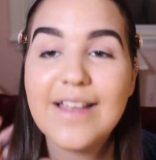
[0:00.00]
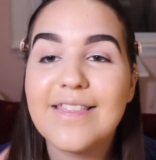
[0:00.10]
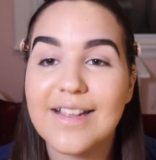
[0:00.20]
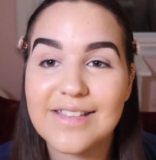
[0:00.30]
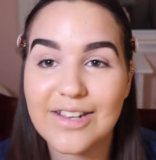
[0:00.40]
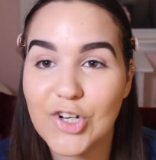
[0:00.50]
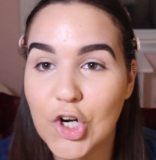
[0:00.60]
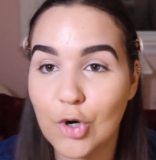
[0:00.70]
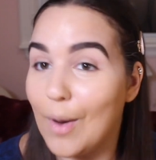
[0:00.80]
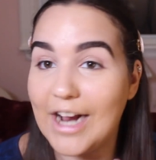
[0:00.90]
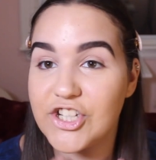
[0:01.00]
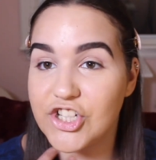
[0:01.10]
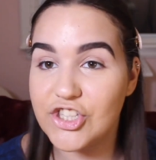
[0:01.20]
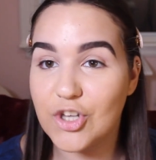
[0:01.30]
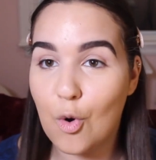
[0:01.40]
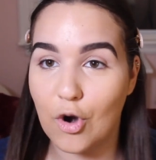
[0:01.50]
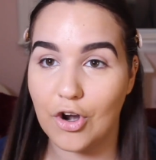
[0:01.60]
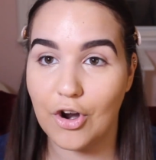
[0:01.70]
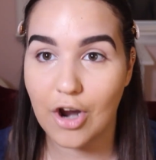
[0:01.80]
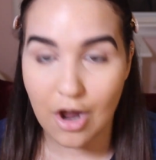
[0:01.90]
that's a little corrections
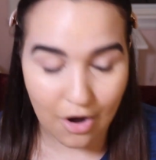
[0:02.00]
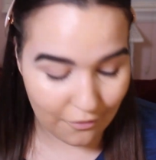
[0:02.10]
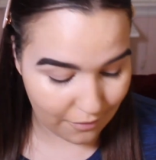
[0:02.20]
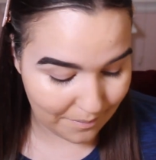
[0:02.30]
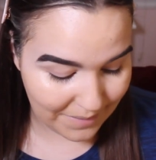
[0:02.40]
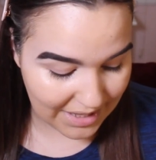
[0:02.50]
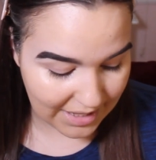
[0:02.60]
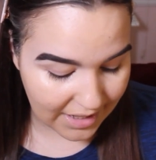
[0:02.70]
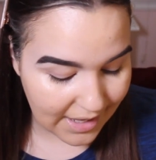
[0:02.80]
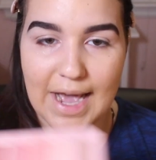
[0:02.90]
corner for me.